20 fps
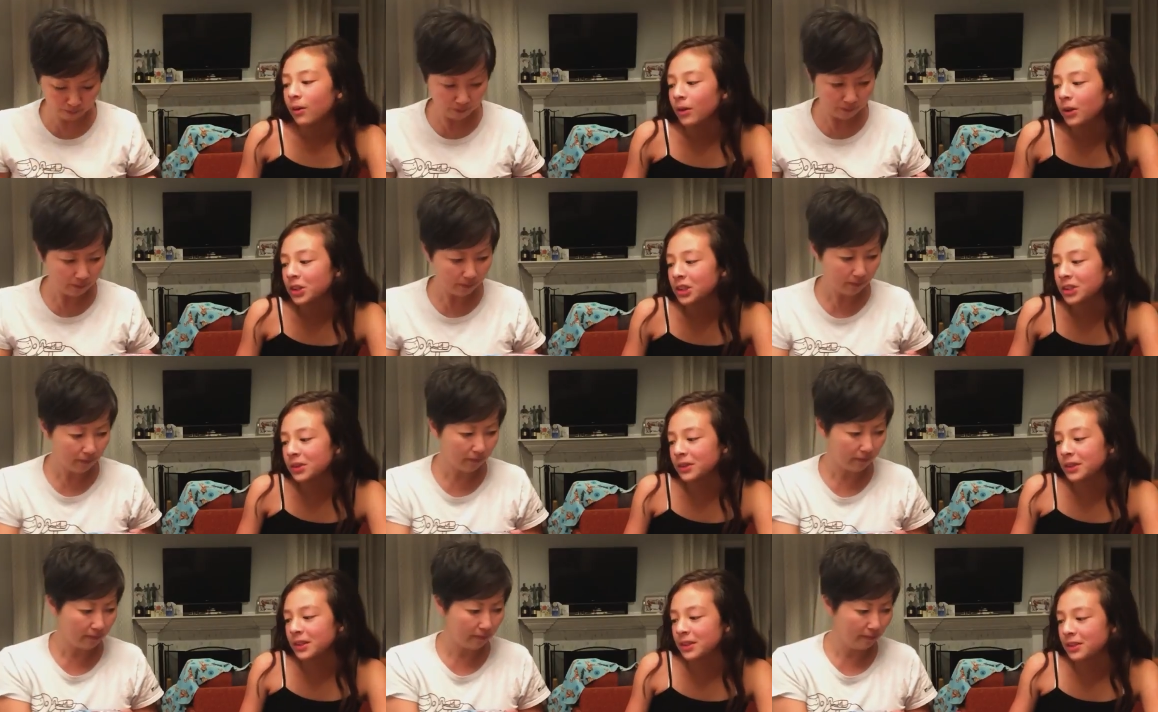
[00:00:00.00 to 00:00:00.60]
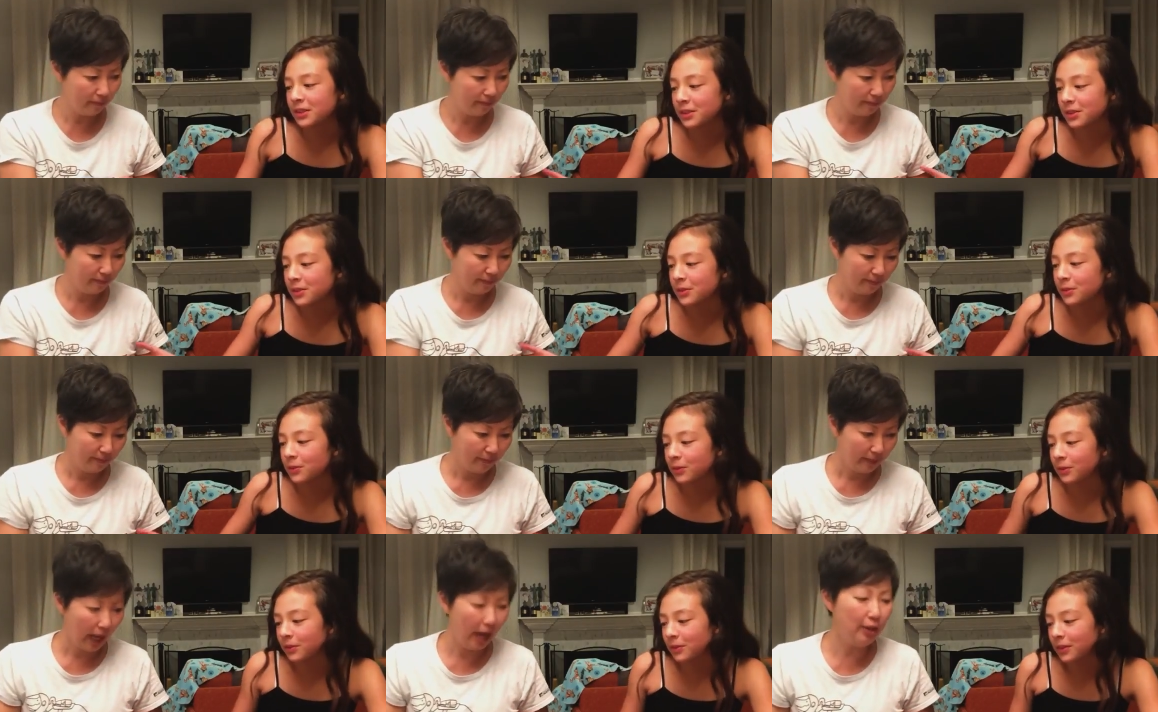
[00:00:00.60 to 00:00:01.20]
Speaker 1: What should we
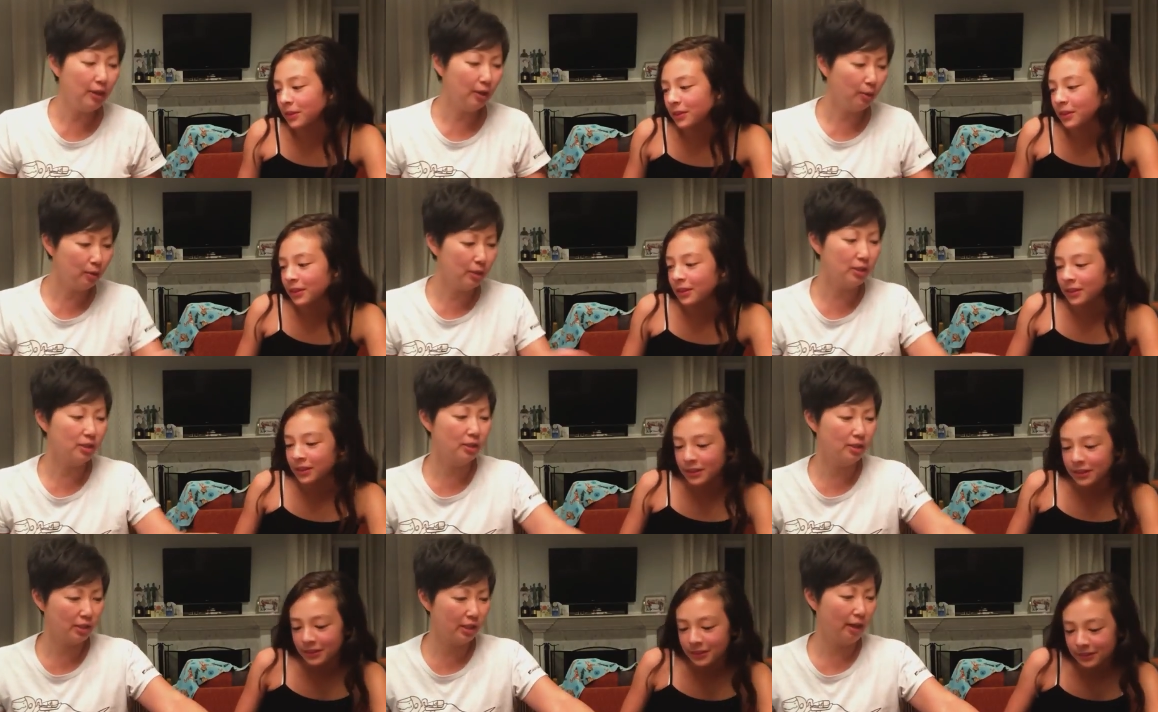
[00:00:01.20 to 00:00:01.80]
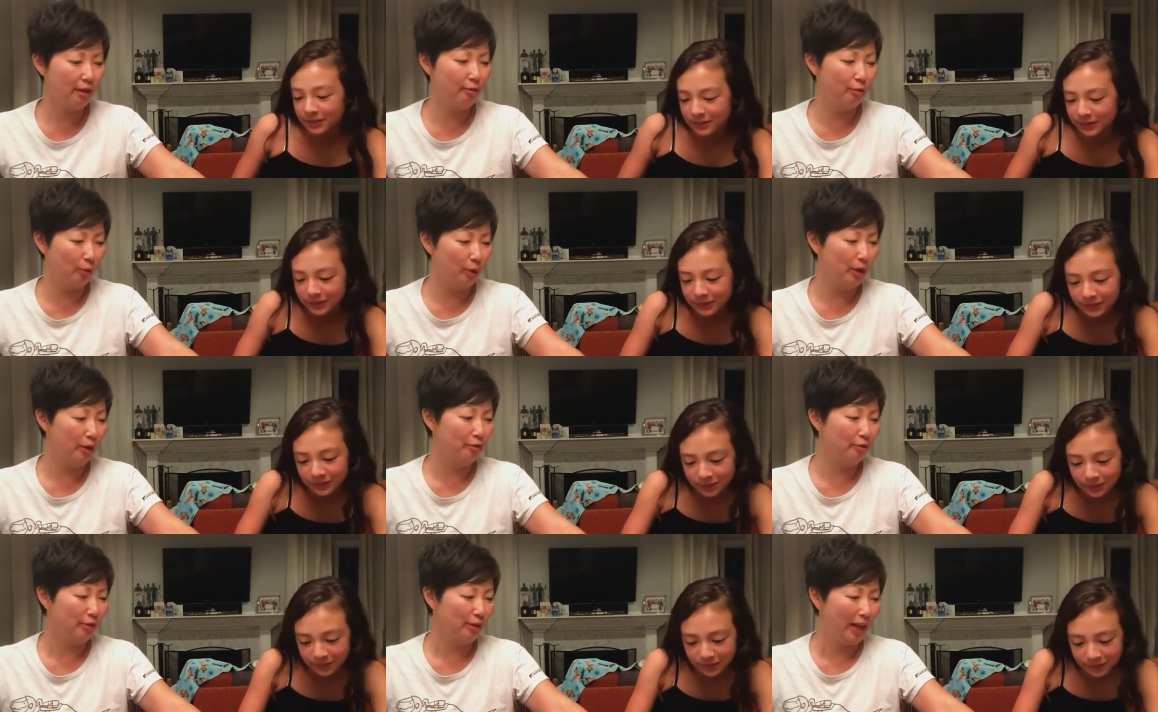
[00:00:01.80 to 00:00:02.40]
do?
Speaker 2: I think we should save
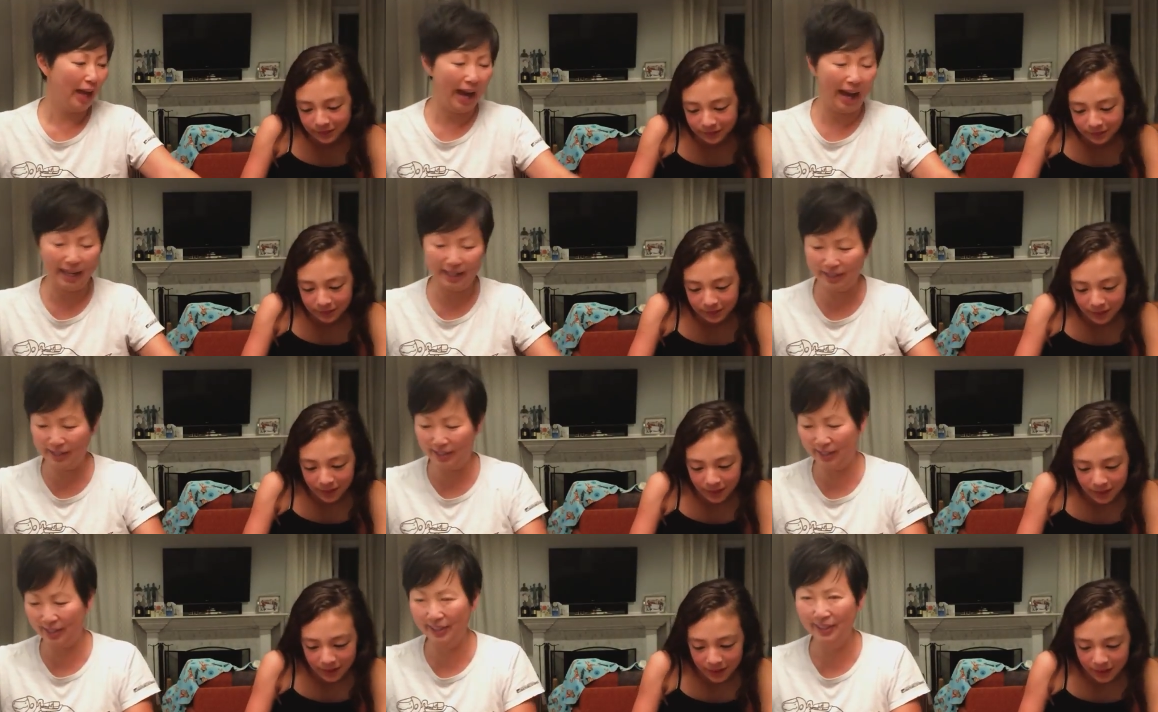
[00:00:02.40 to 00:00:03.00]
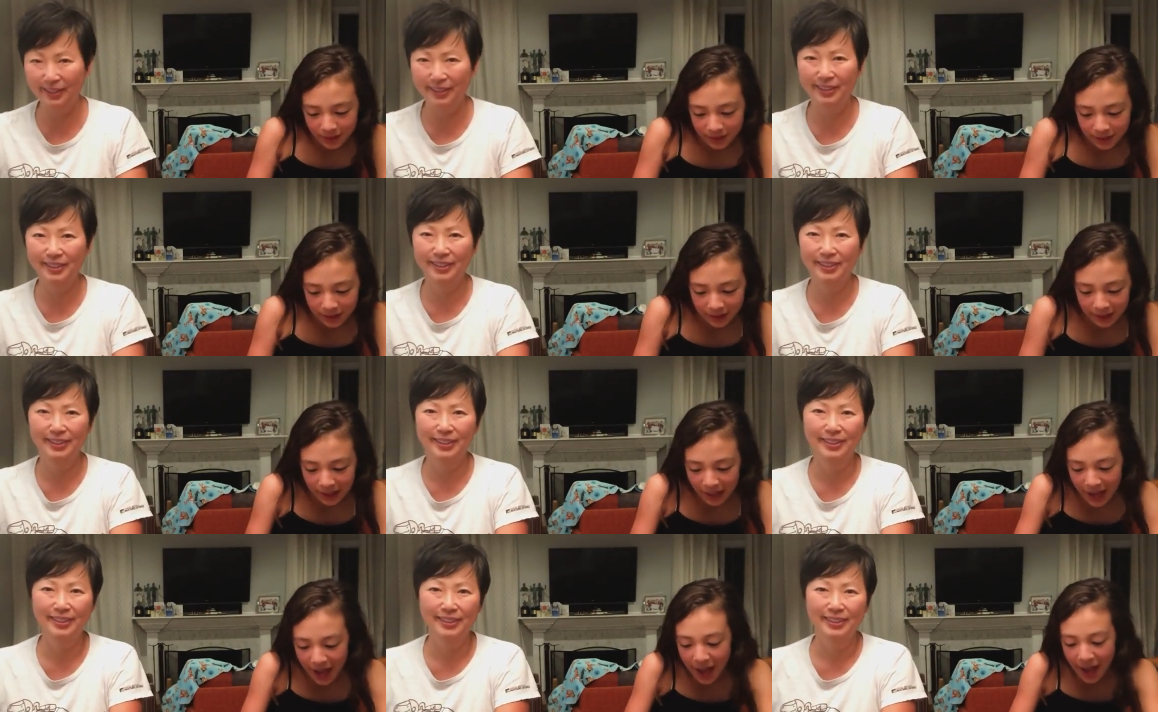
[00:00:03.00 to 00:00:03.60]
weird for last.
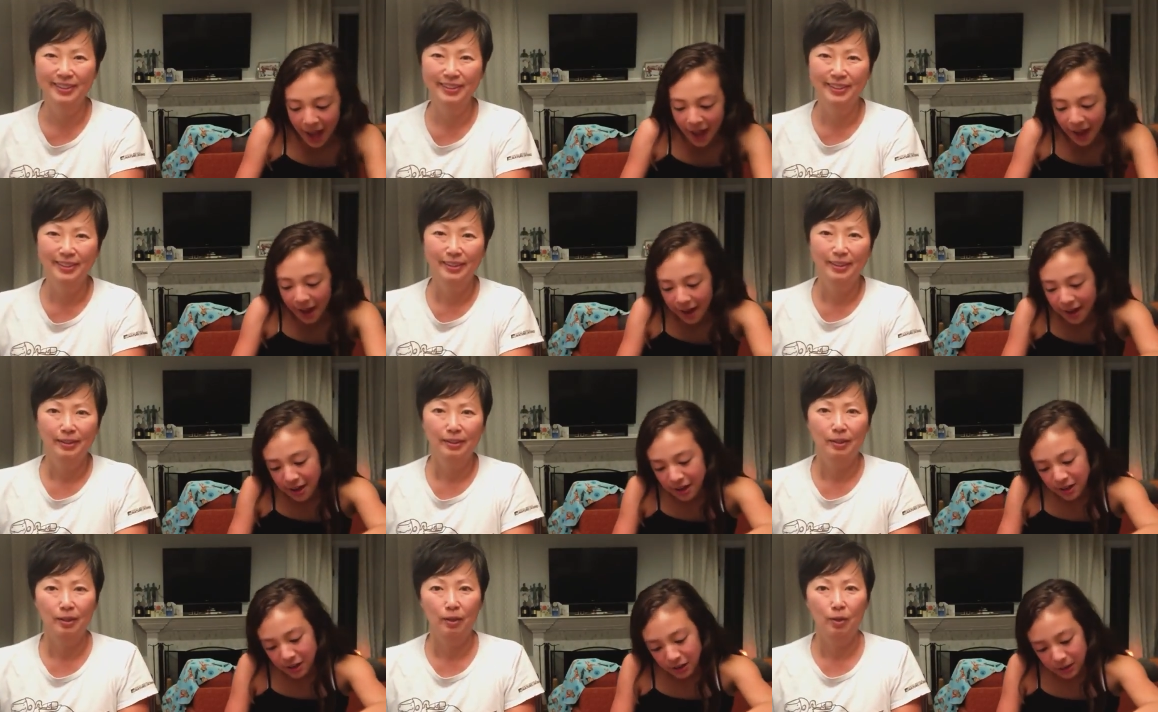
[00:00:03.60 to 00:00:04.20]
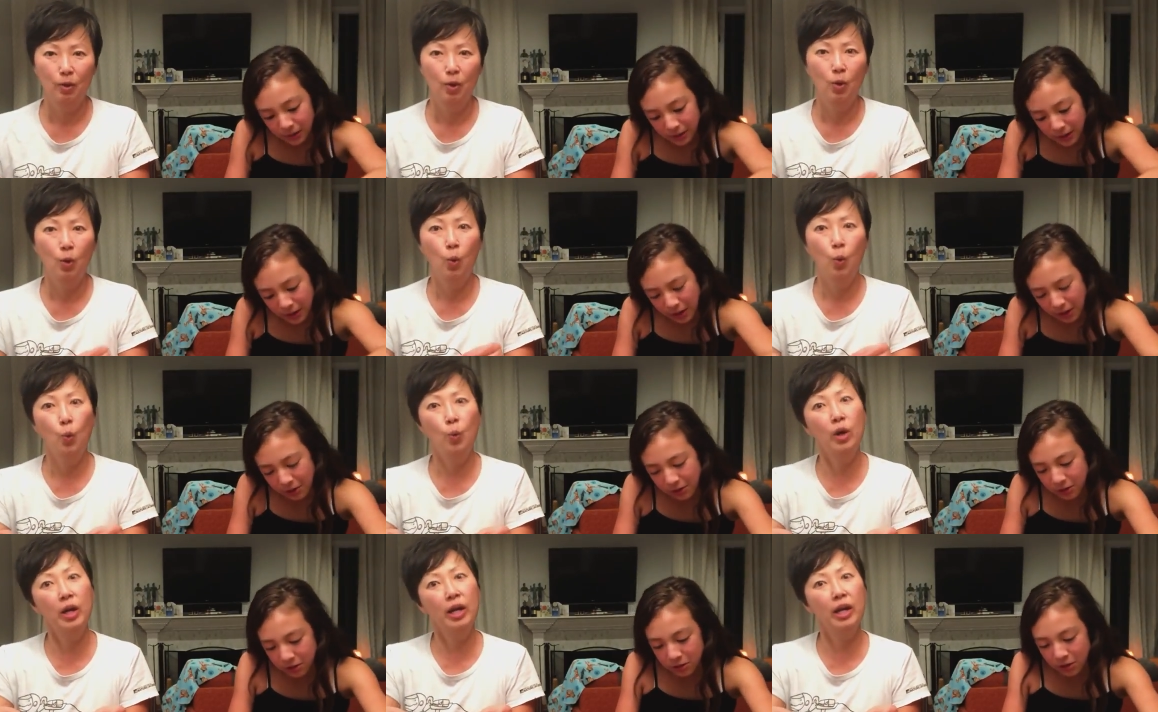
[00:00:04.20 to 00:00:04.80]
Okay. We're
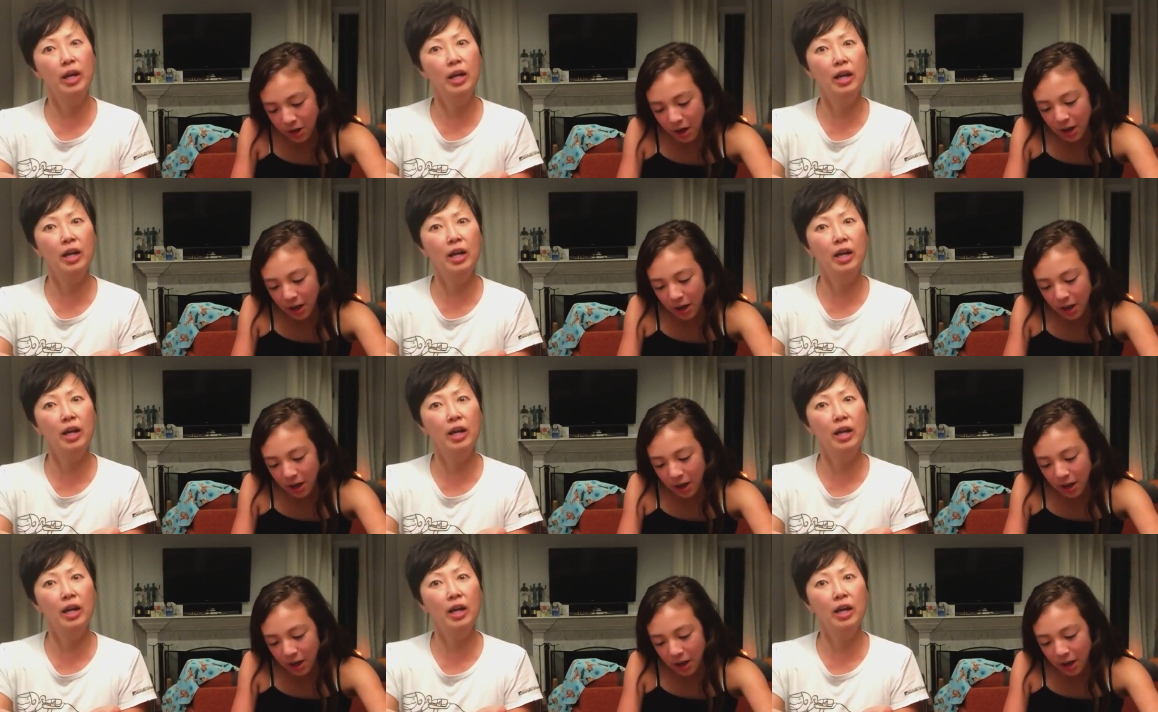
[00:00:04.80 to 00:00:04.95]
gonna
Speaker 1: do